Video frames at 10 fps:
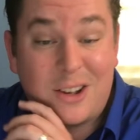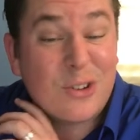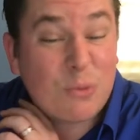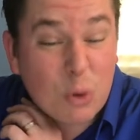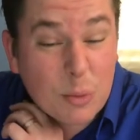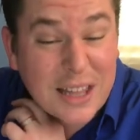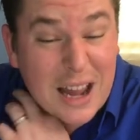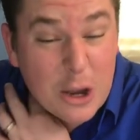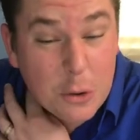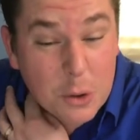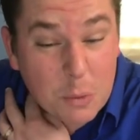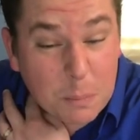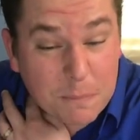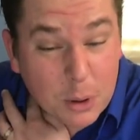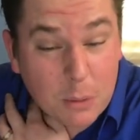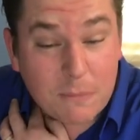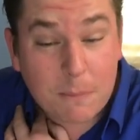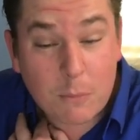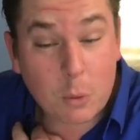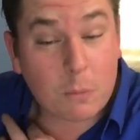there's a rumor that I O T A will per
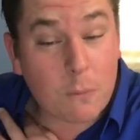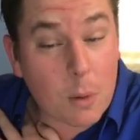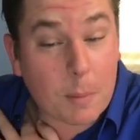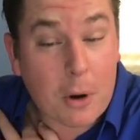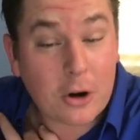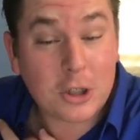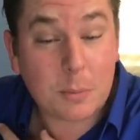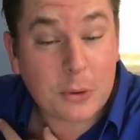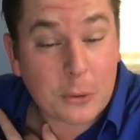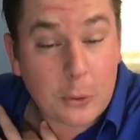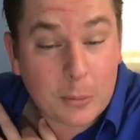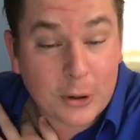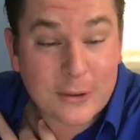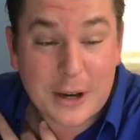will form a partnership with Uber.